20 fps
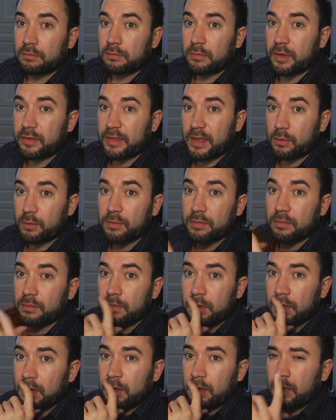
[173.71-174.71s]
Because that would
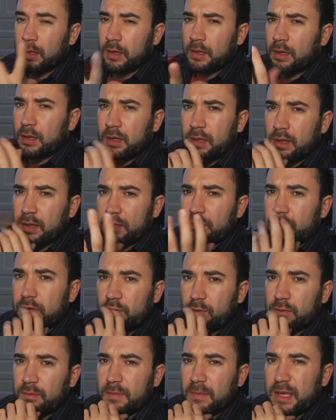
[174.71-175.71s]

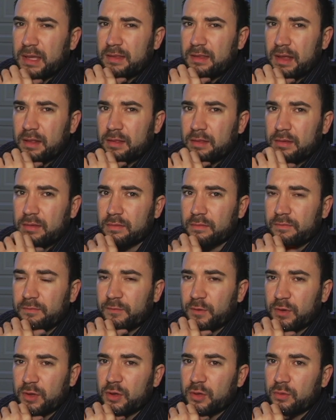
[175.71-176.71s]
just wouldn't make sense
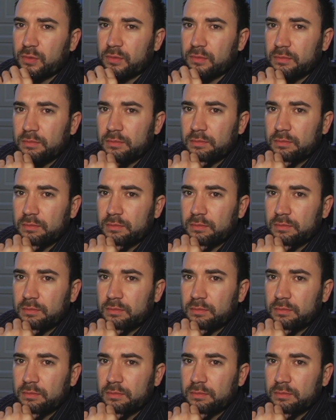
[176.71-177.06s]
for you.